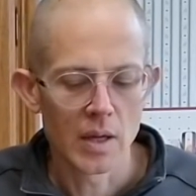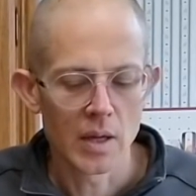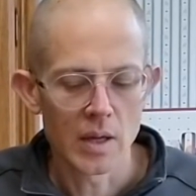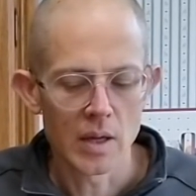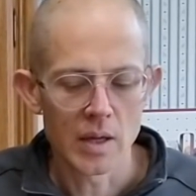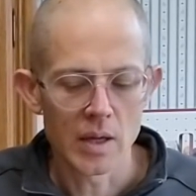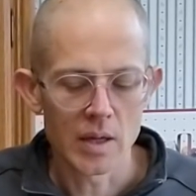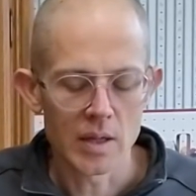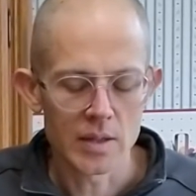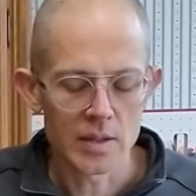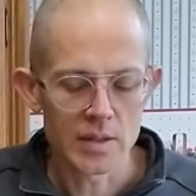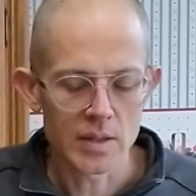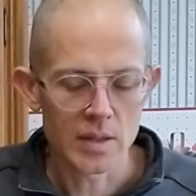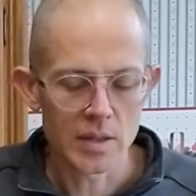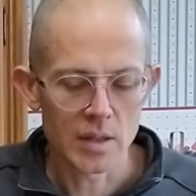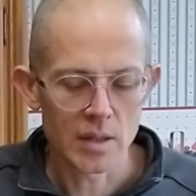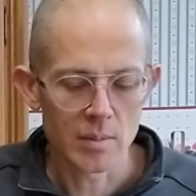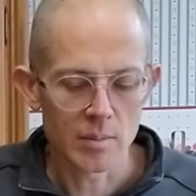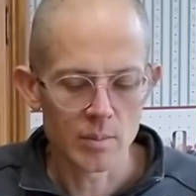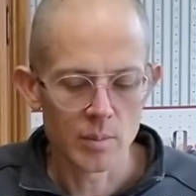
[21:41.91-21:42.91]
And
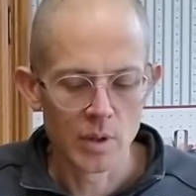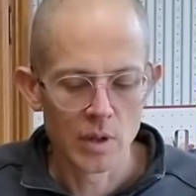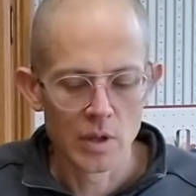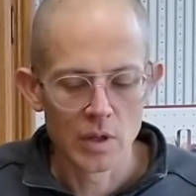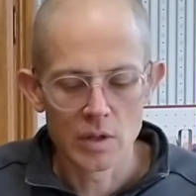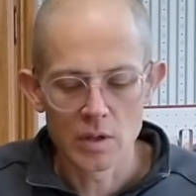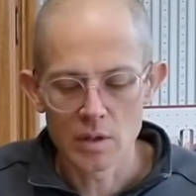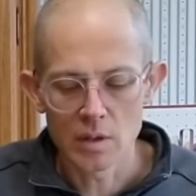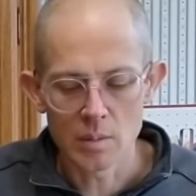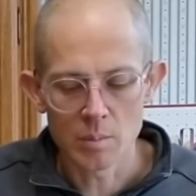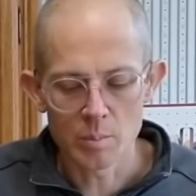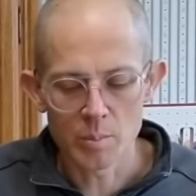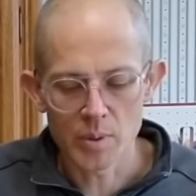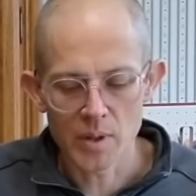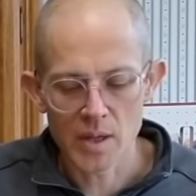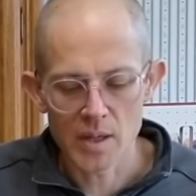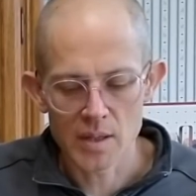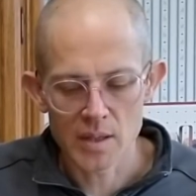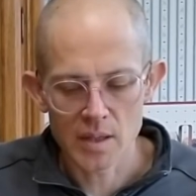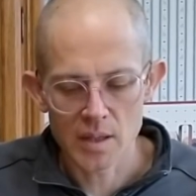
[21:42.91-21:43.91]
you can
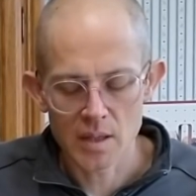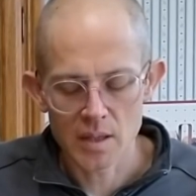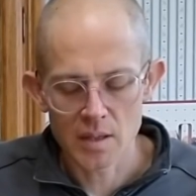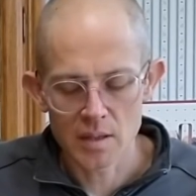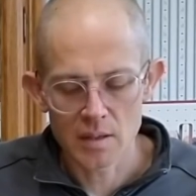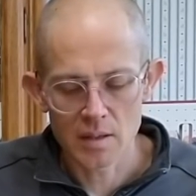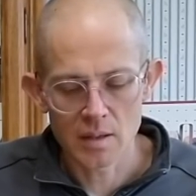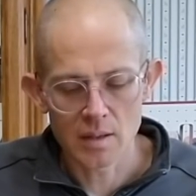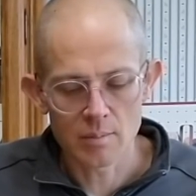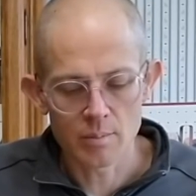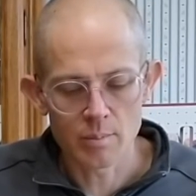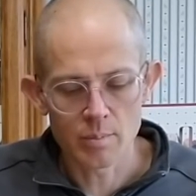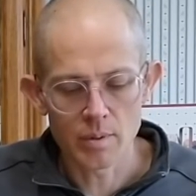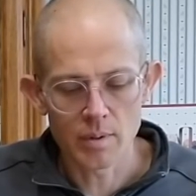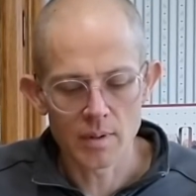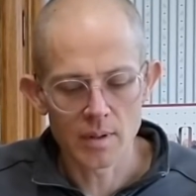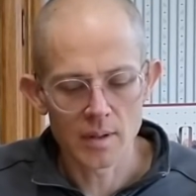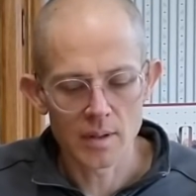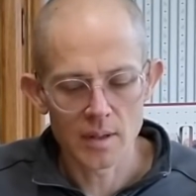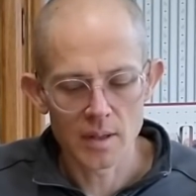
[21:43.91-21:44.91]
blend it, you could
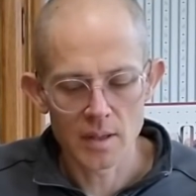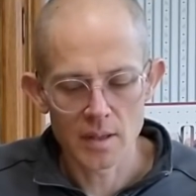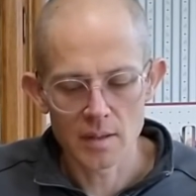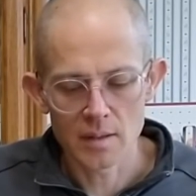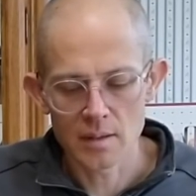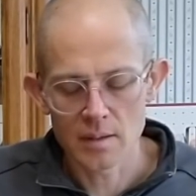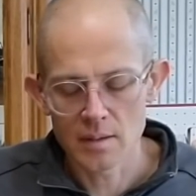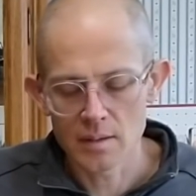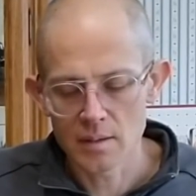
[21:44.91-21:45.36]
boil it,